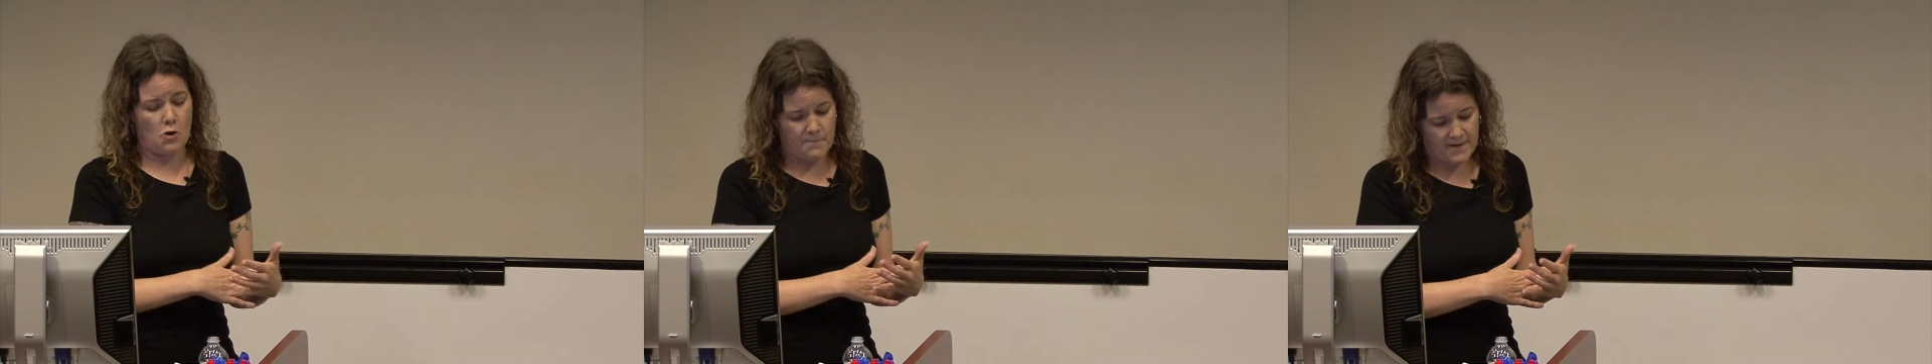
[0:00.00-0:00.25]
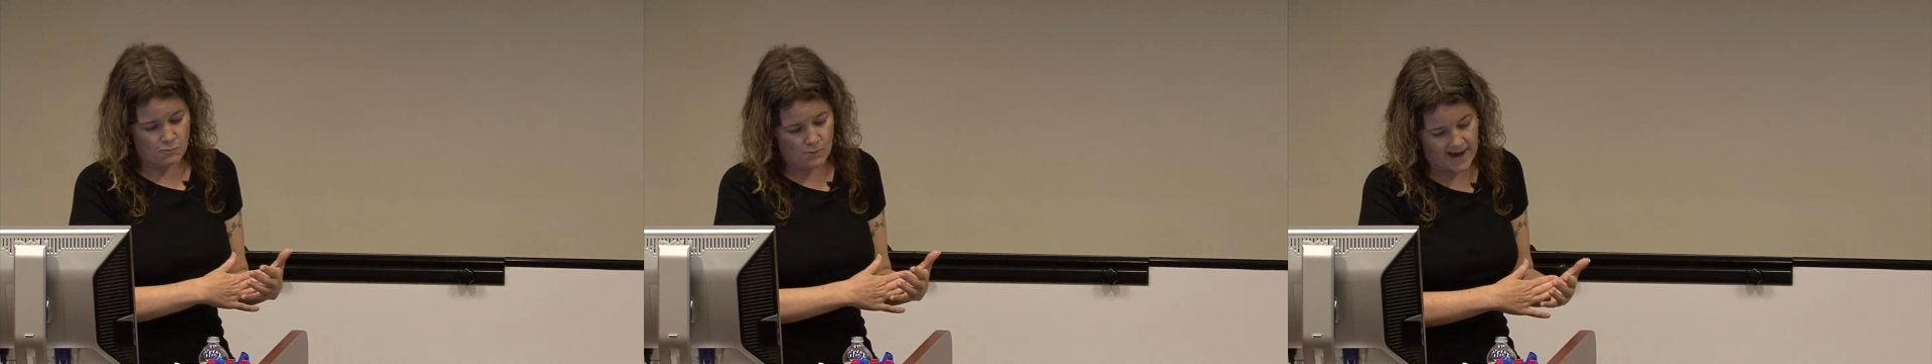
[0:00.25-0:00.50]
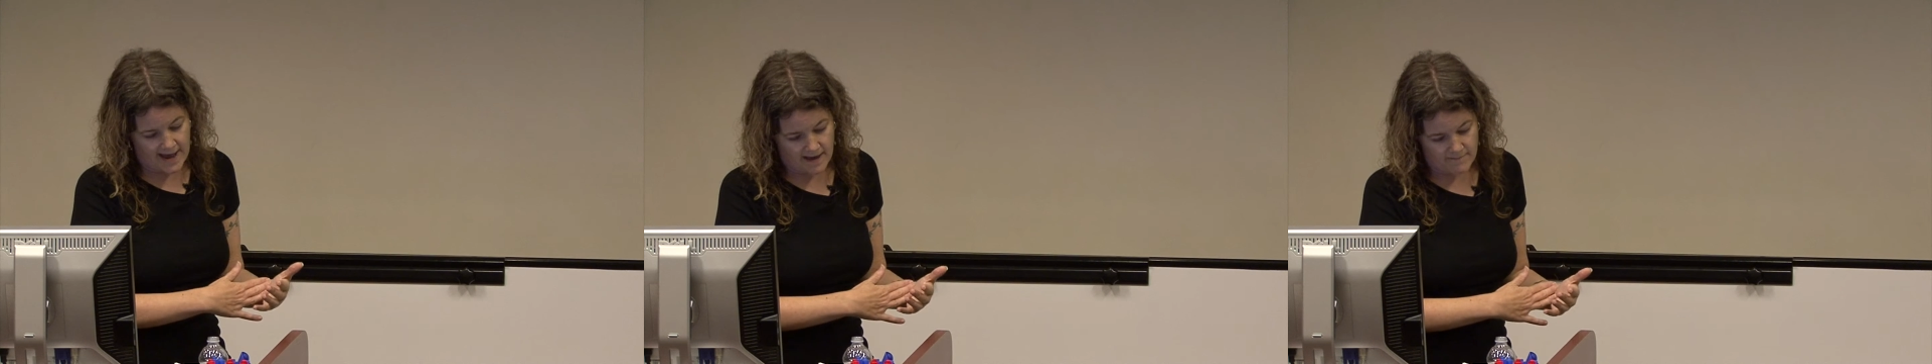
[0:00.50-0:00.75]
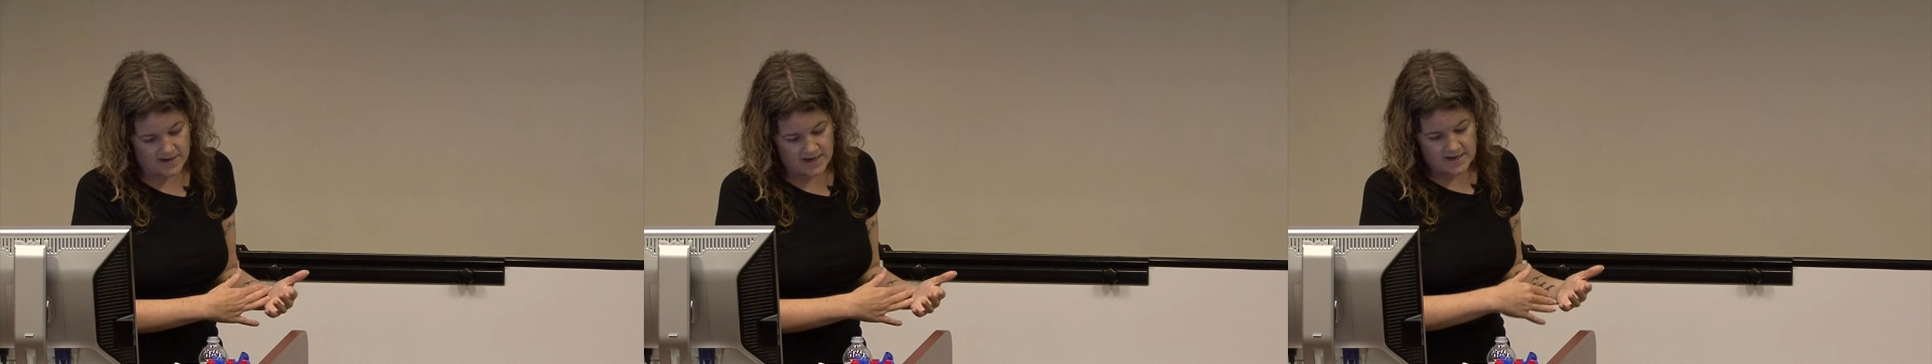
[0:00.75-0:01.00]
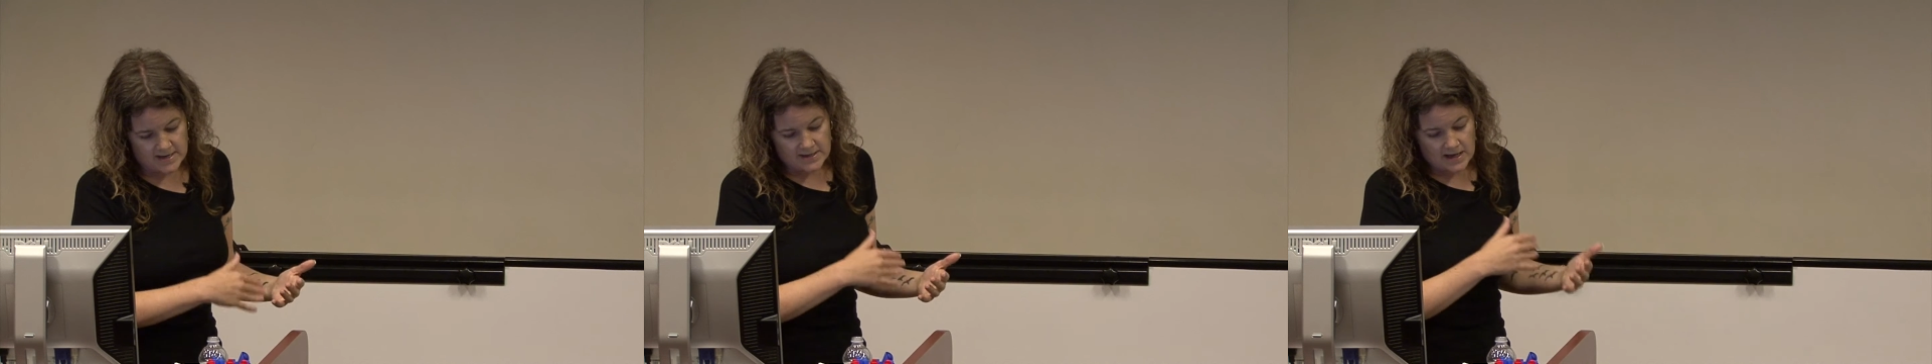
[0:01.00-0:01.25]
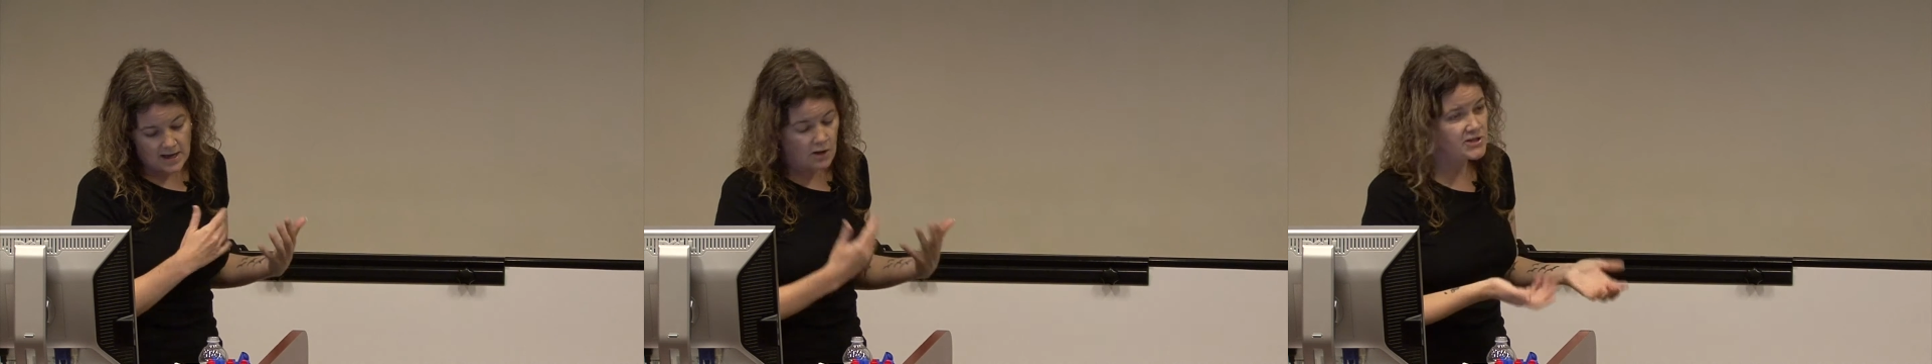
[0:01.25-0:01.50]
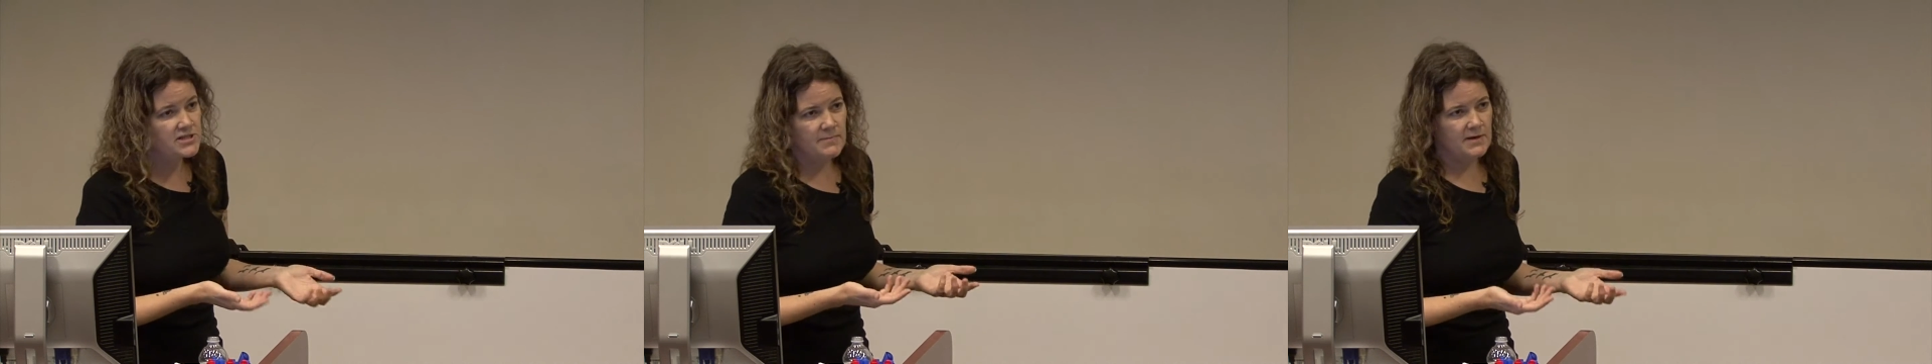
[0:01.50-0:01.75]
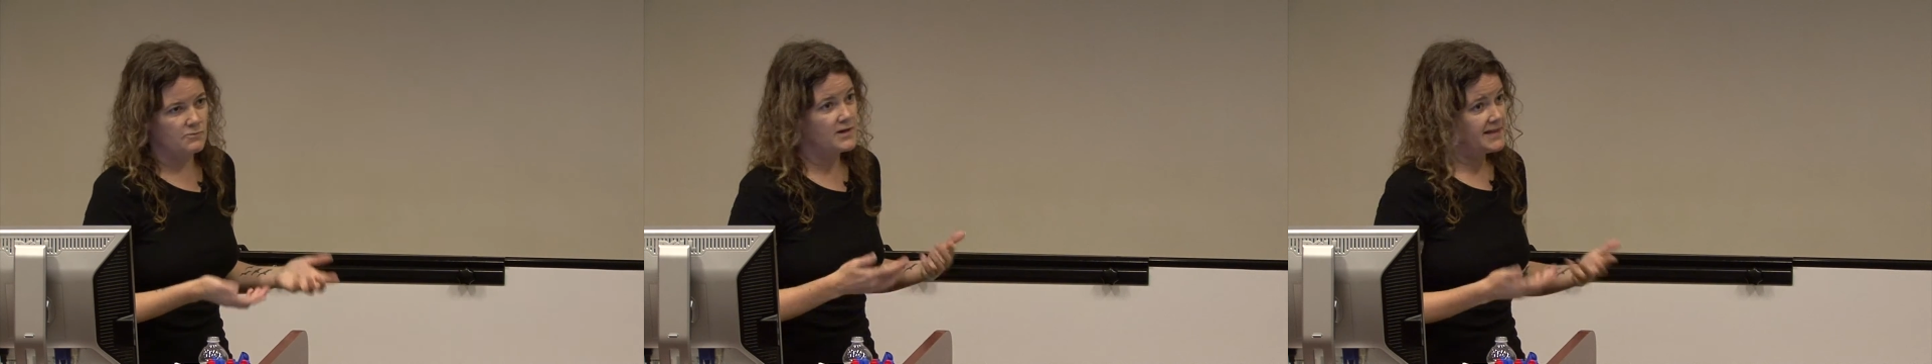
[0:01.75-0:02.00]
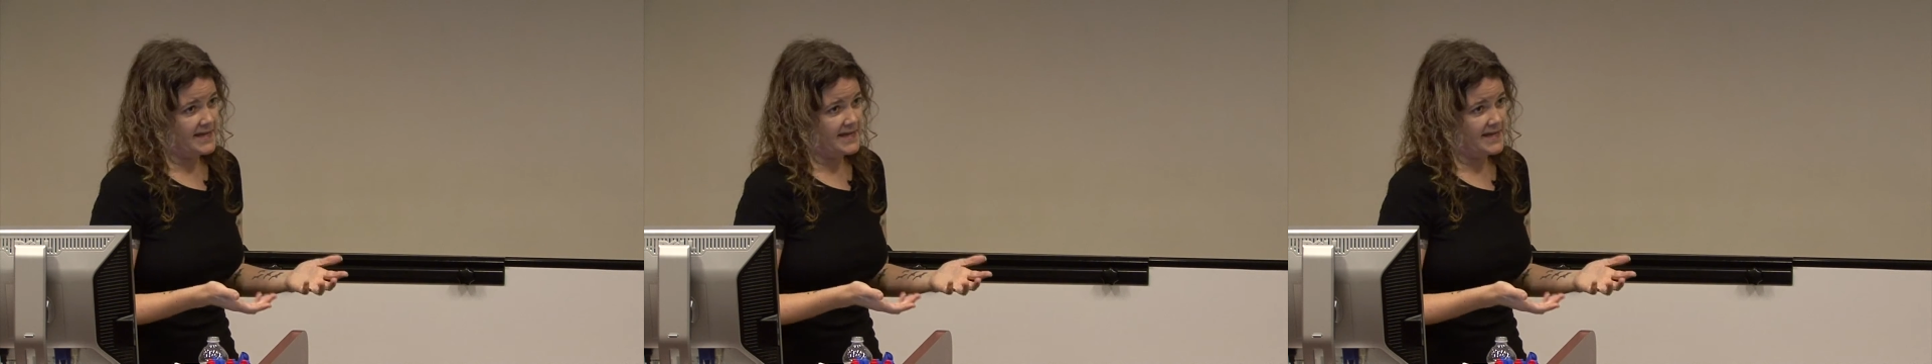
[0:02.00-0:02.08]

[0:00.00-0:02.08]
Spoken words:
open web, ultimately